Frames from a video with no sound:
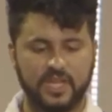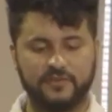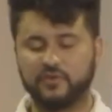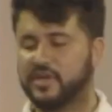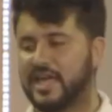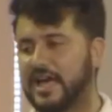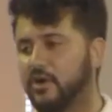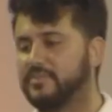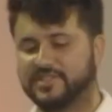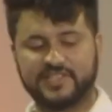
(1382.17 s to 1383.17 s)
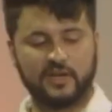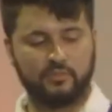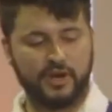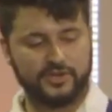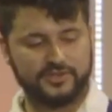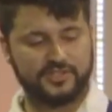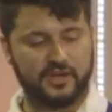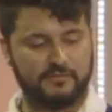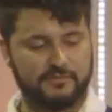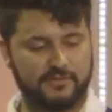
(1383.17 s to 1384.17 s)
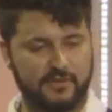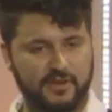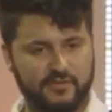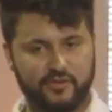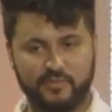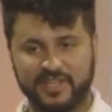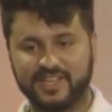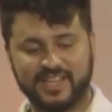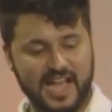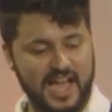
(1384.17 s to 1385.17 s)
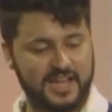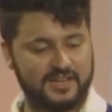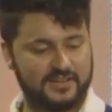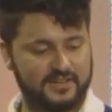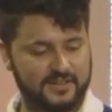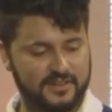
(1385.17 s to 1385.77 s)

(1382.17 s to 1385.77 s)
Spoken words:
If you can't help but celebrate yourself for being kind,